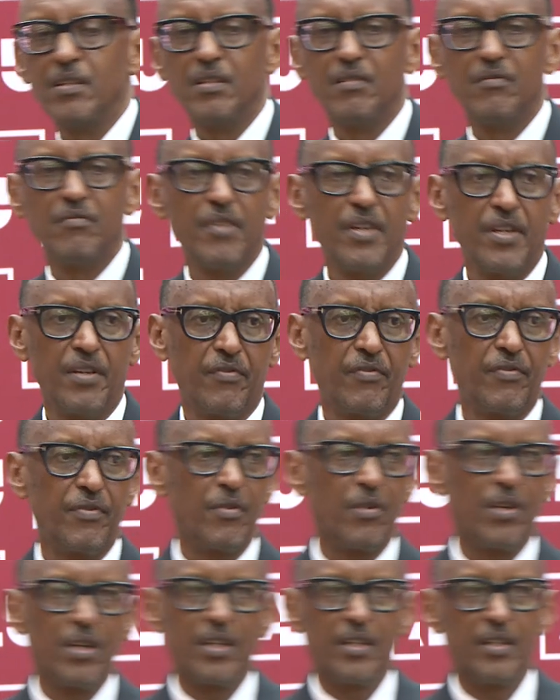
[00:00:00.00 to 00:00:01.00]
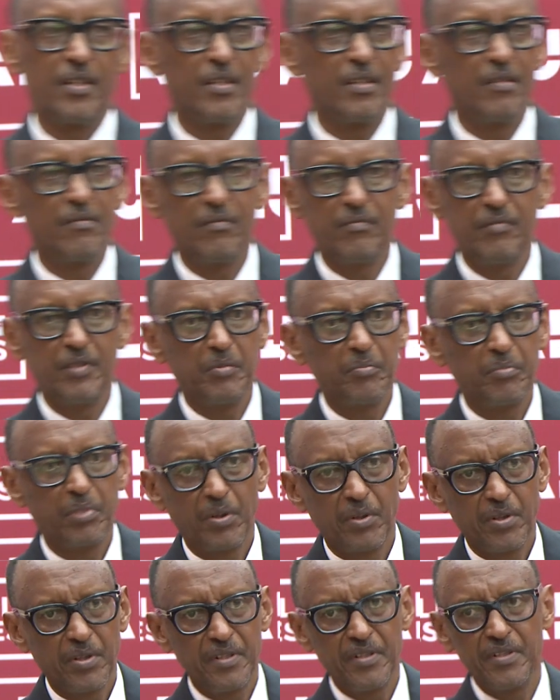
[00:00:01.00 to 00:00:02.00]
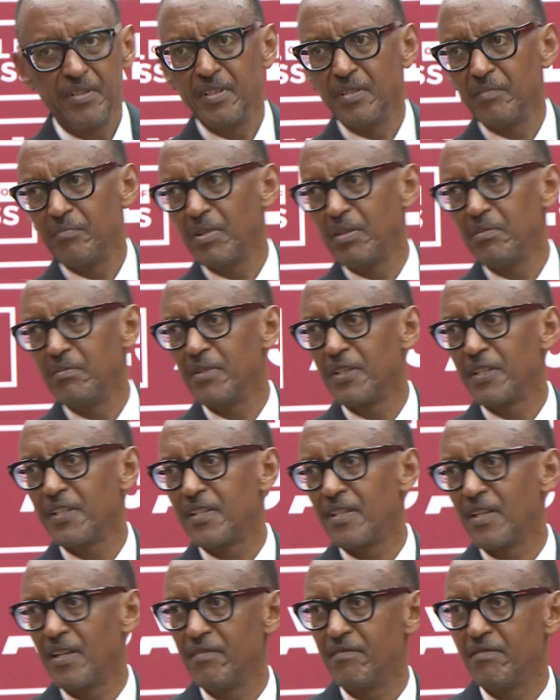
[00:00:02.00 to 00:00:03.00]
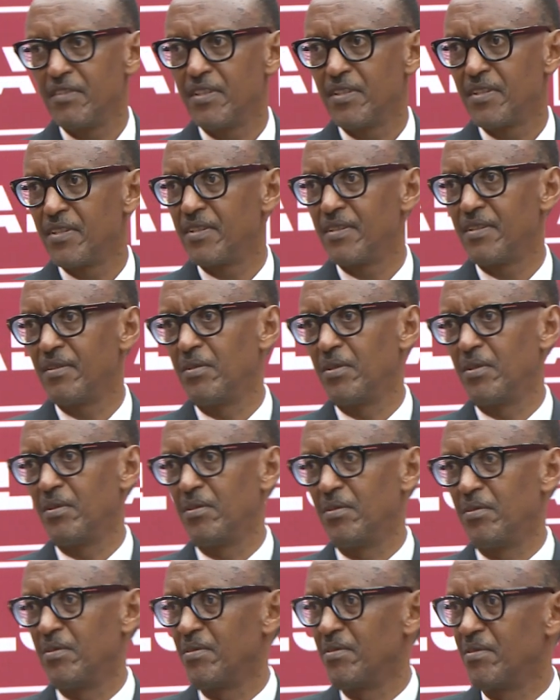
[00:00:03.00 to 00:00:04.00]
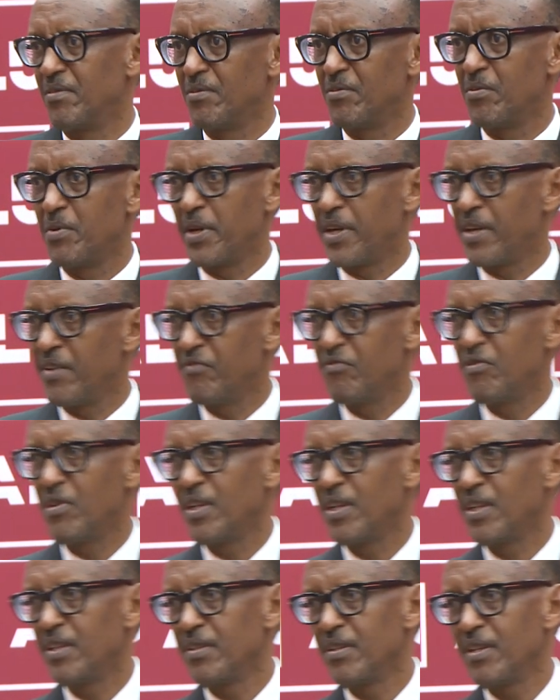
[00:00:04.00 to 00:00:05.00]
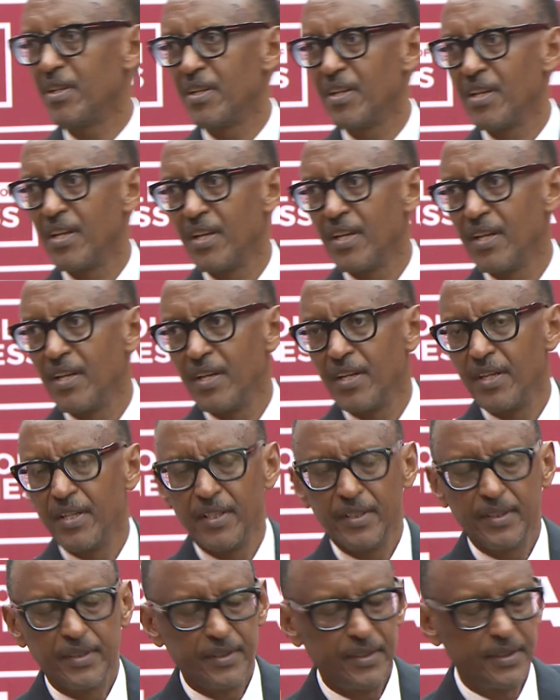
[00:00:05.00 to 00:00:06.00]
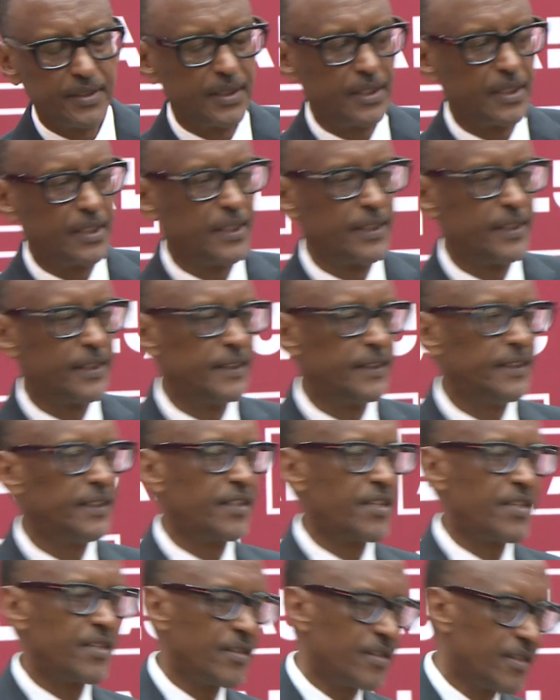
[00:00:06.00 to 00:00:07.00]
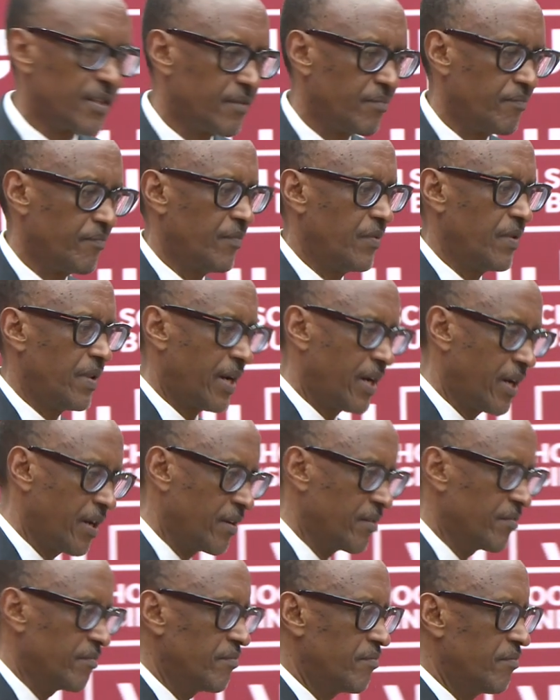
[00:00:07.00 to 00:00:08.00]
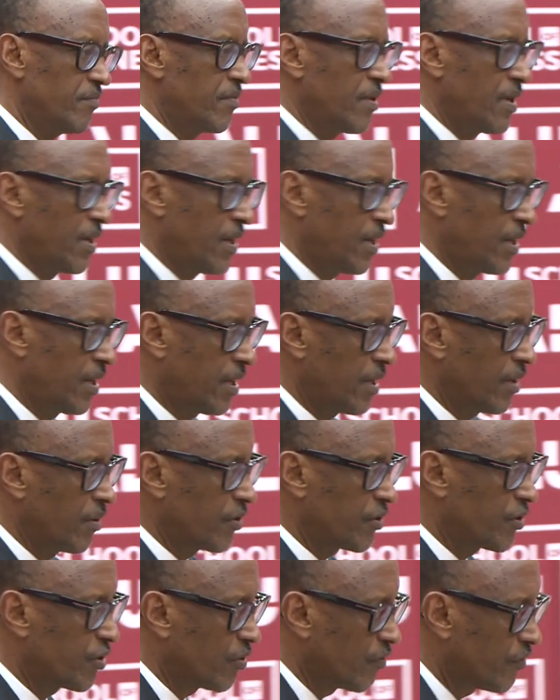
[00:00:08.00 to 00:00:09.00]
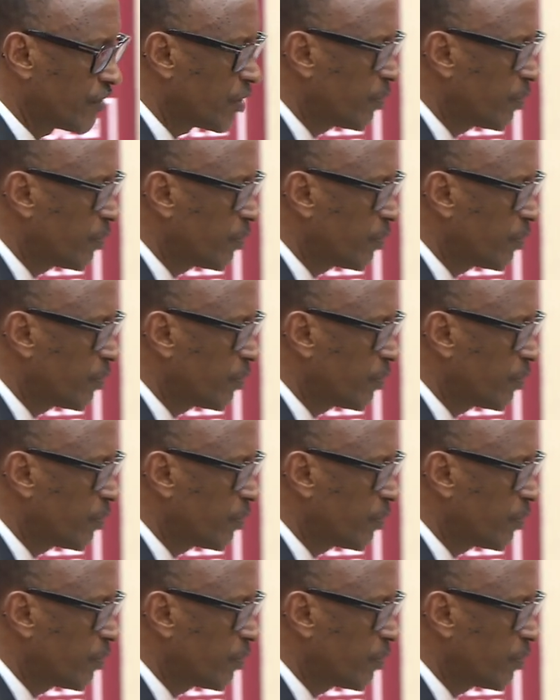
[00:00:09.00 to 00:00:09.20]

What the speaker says: even if you are employed in the public service or wherever, it's there are lots of